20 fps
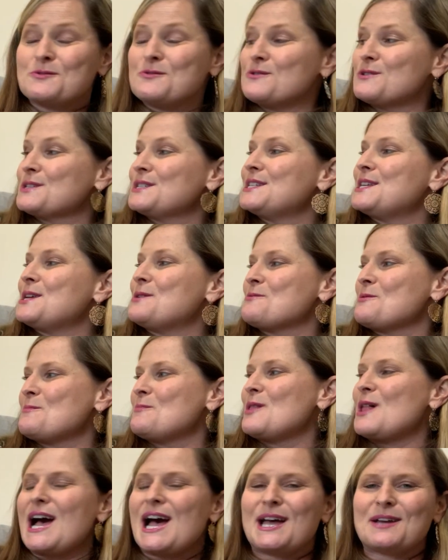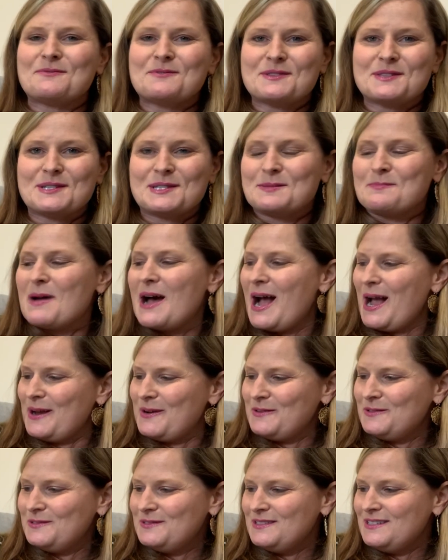Gorski replied with a
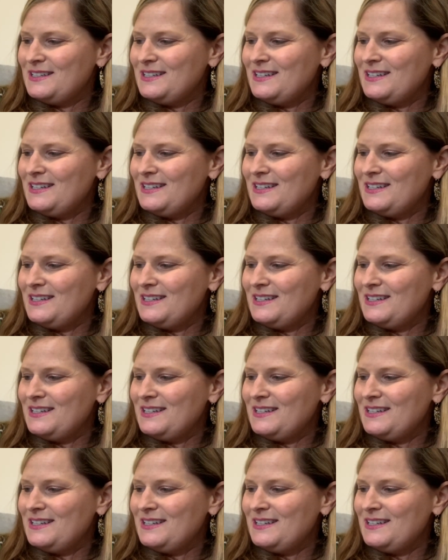smile.